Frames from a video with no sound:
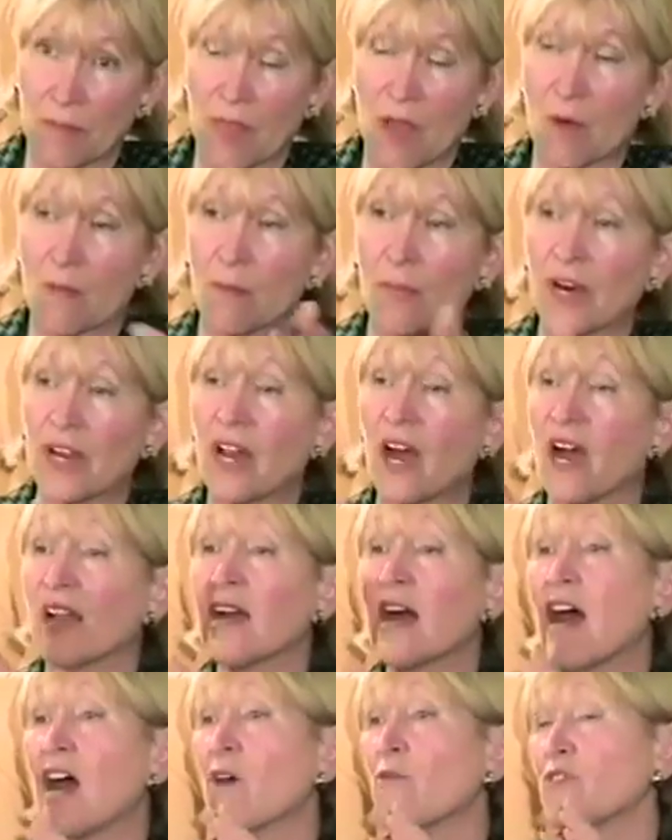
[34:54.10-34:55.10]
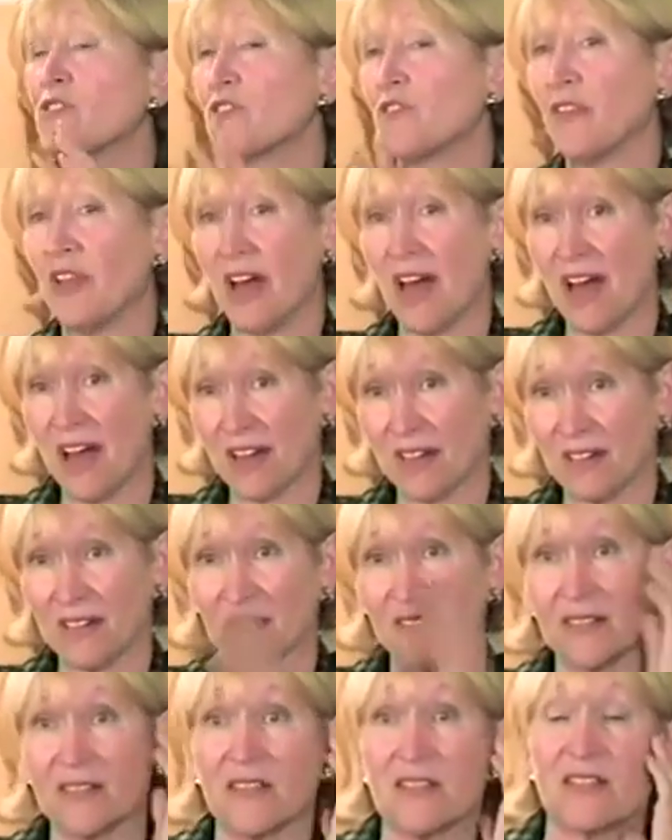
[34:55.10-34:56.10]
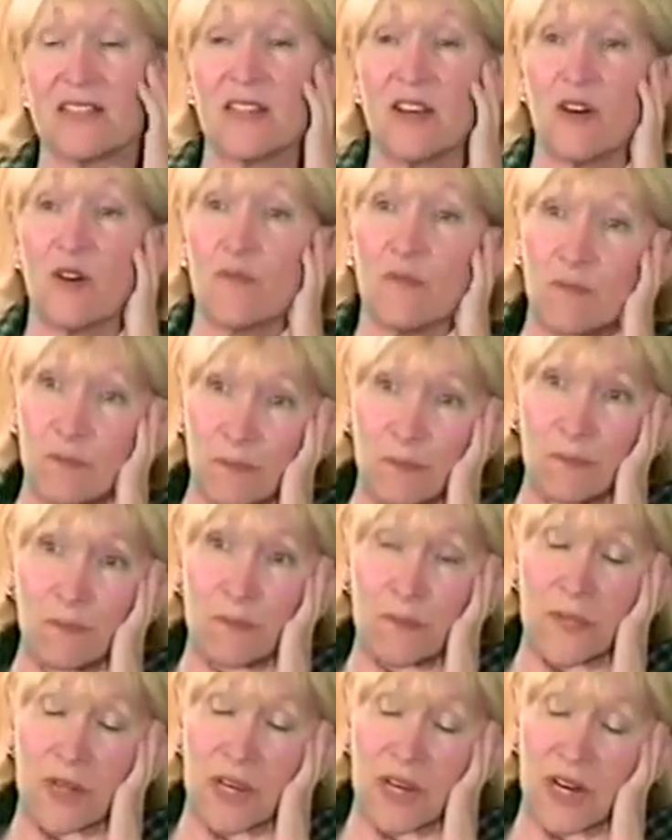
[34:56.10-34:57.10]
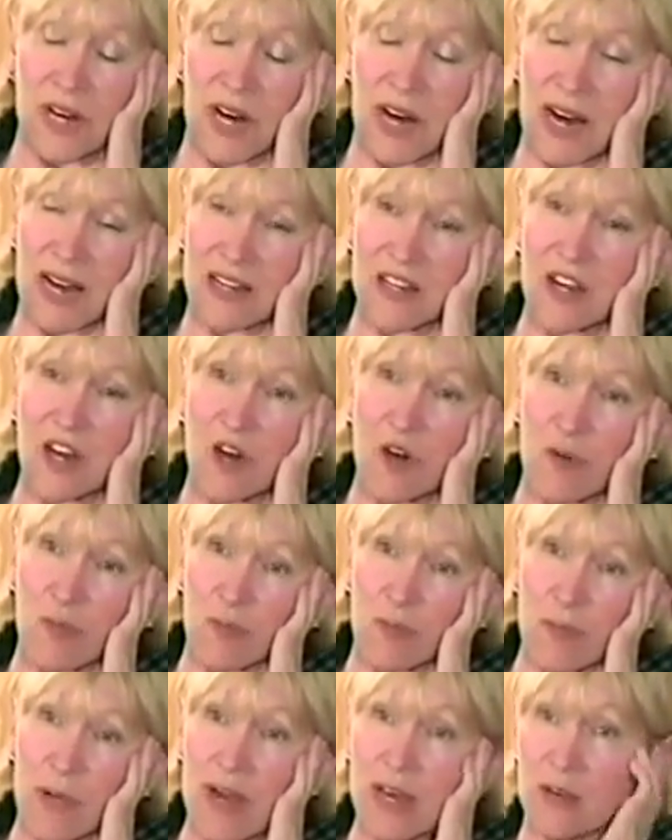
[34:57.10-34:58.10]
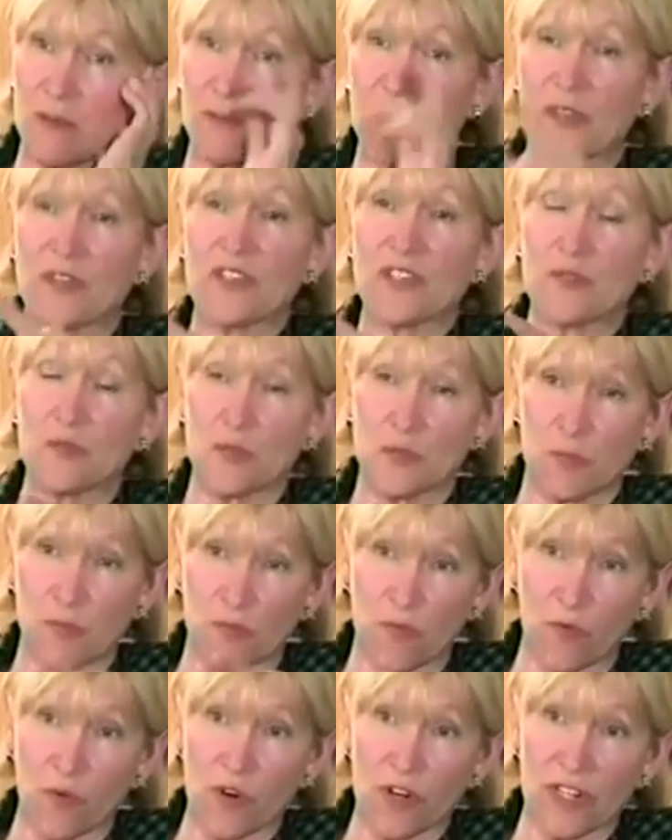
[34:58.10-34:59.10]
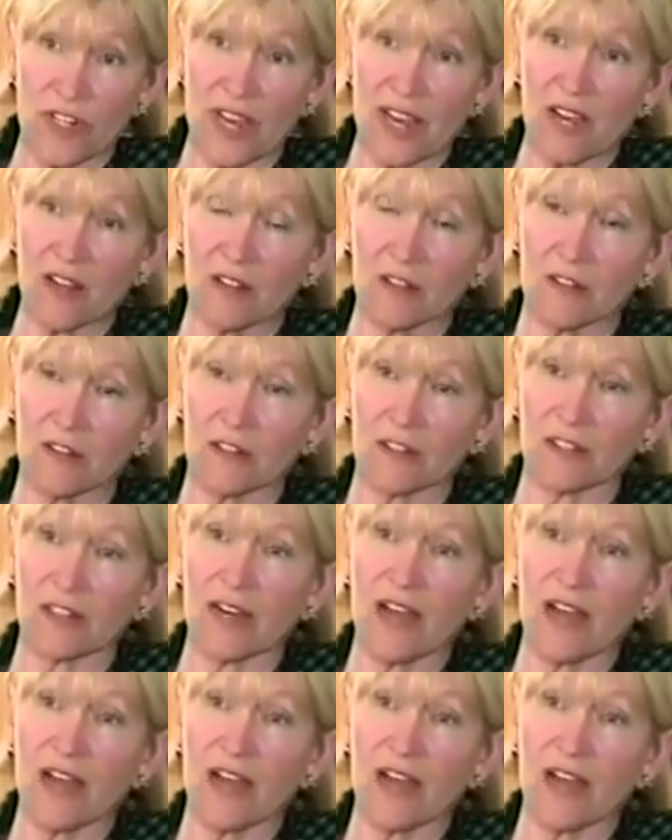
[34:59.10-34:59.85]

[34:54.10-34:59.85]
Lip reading: But I was flagged, so I know, but this was before Tailhook,